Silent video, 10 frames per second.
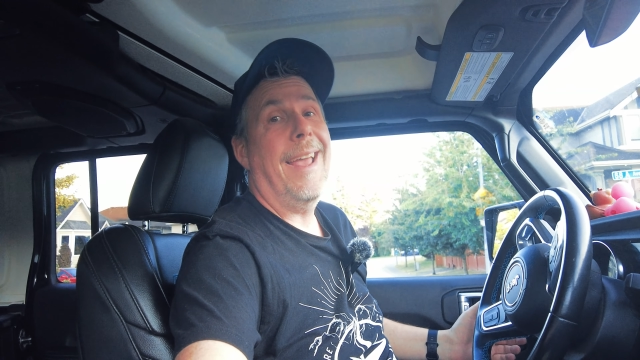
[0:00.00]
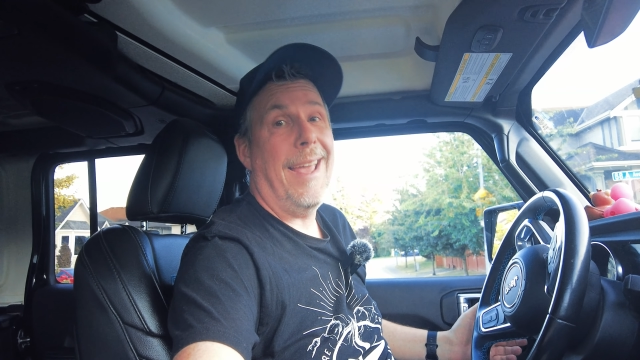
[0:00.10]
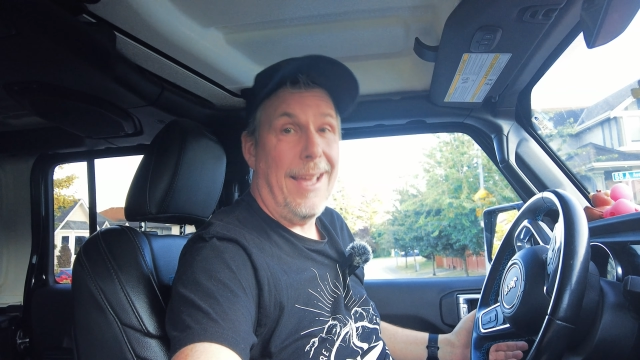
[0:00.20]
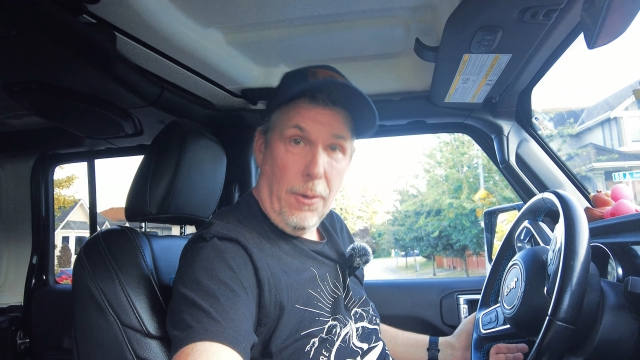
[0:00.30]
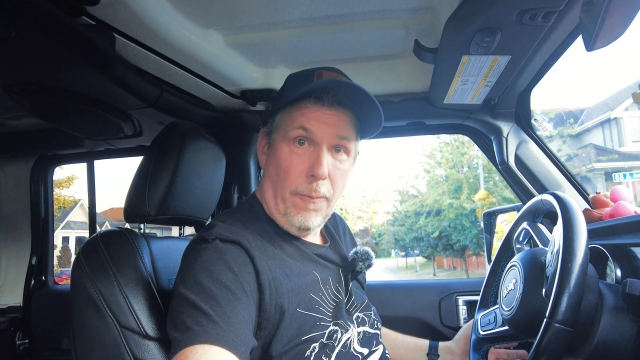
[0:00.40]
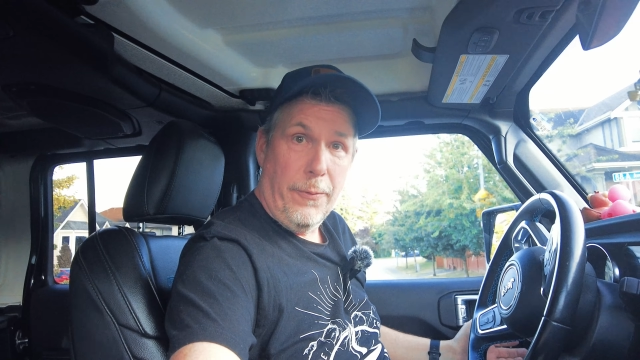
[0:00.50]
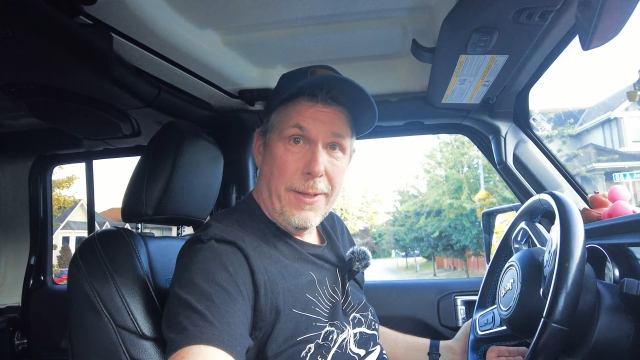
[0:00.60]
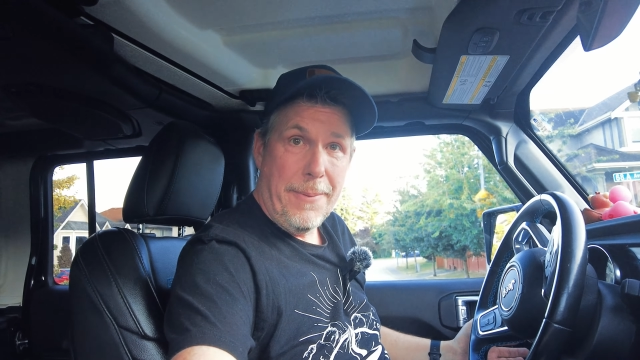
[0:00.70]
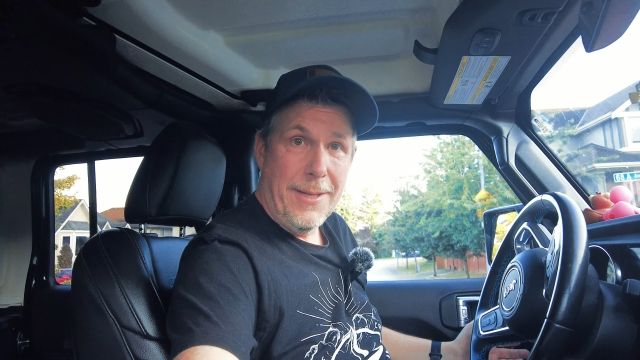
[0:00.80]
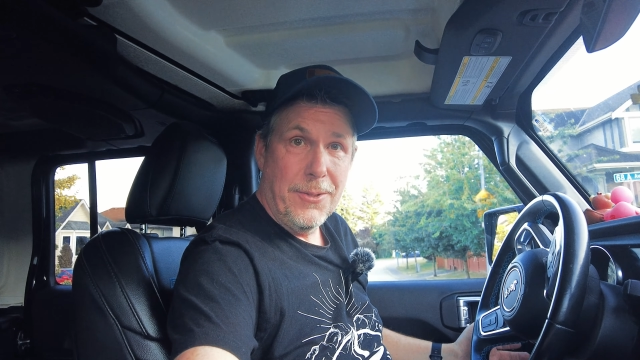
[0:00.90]
and hopefully
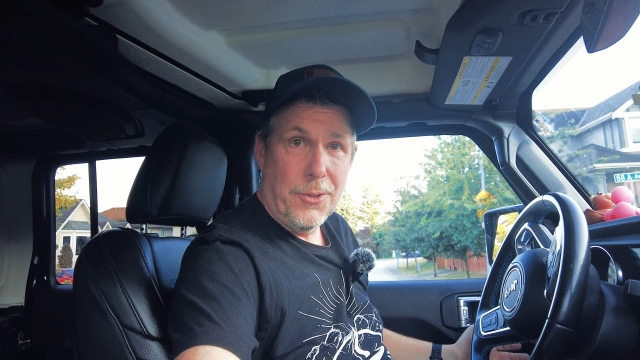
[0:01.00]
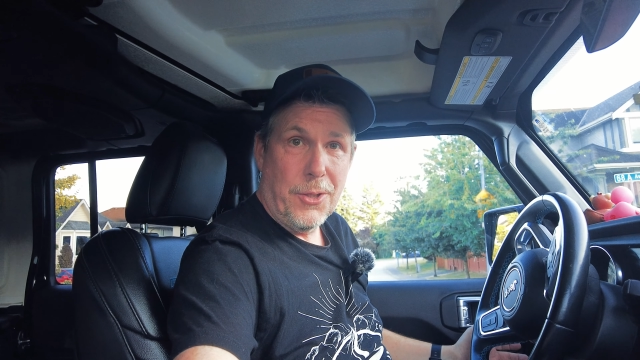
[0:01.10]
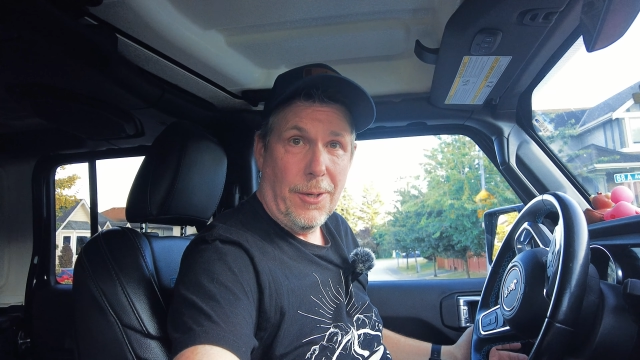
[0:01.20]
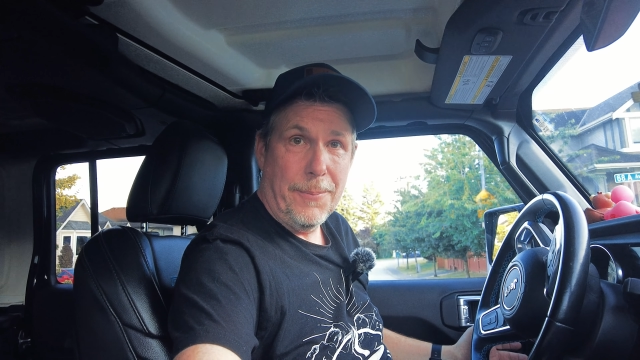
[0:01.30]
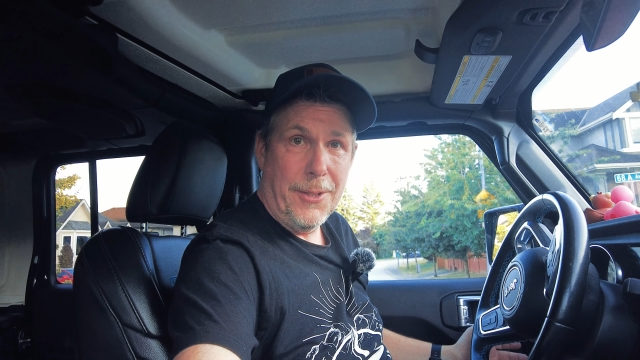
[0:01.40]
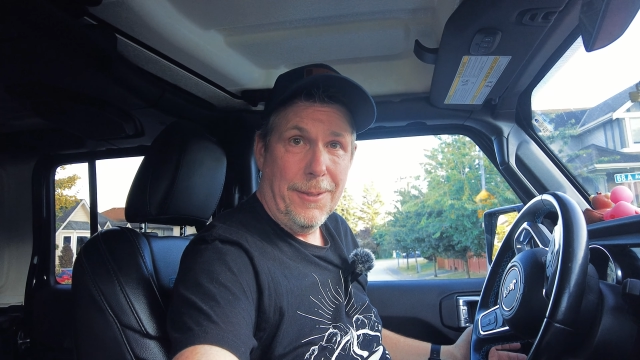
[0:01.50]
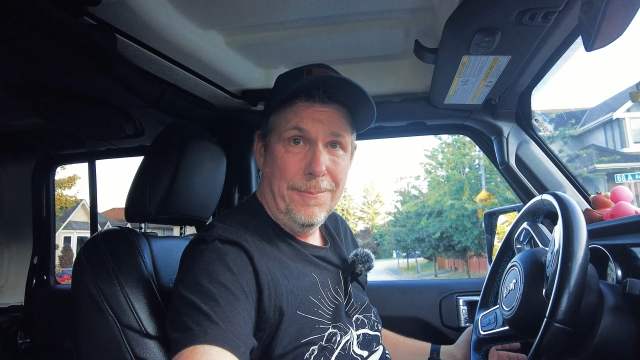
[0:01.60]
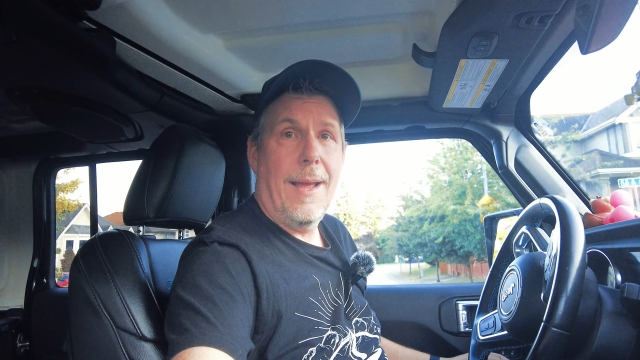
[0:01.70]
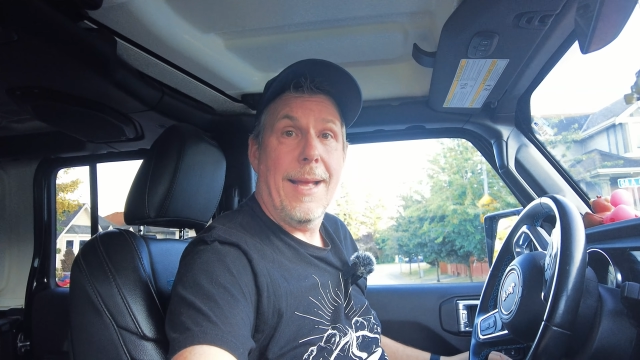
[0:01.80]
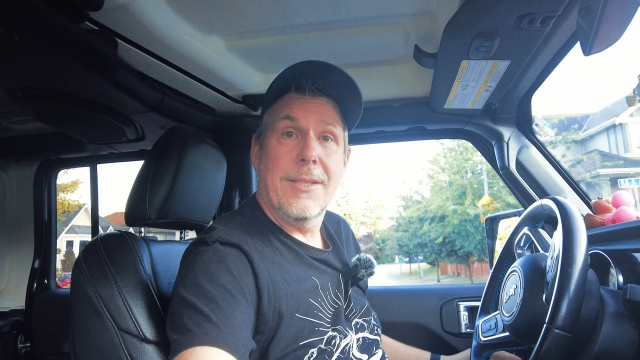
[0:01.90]
a pencil sharpener,
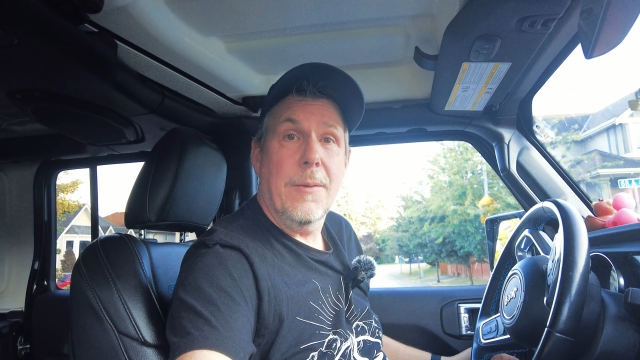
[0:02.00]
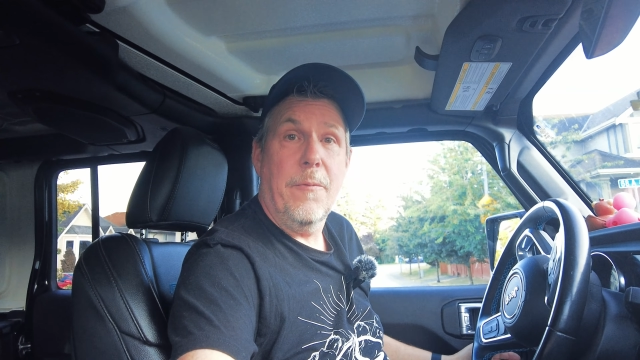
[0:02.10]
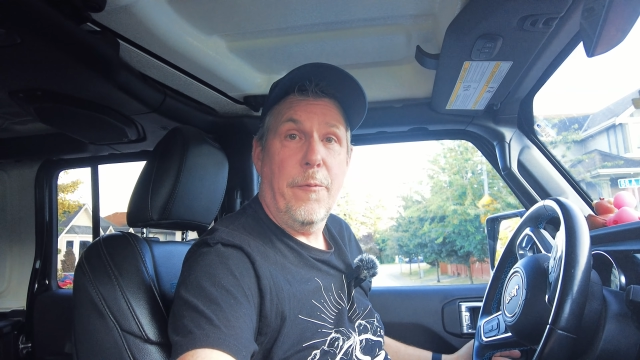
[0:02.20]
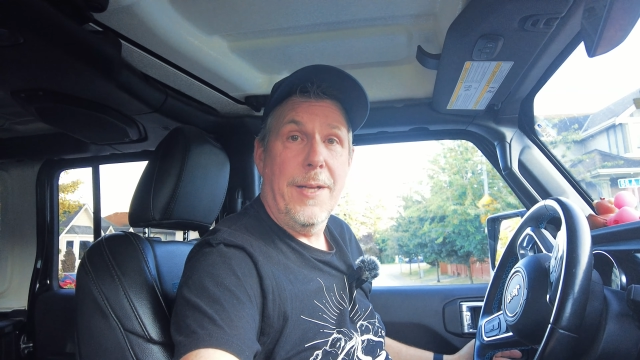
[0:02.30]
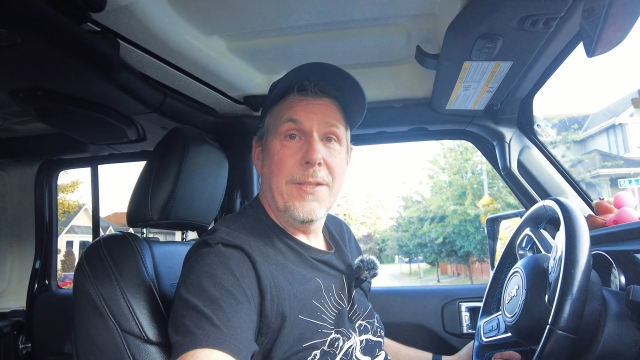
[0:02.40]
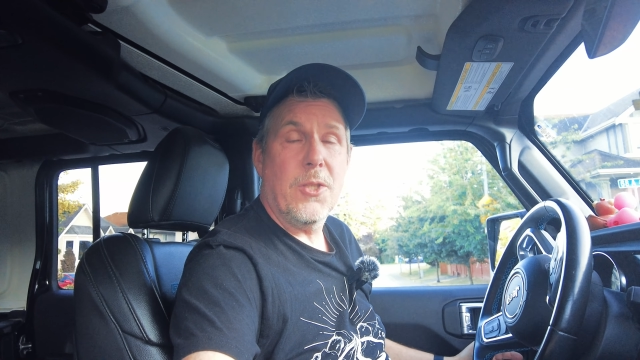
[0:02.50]
and some fun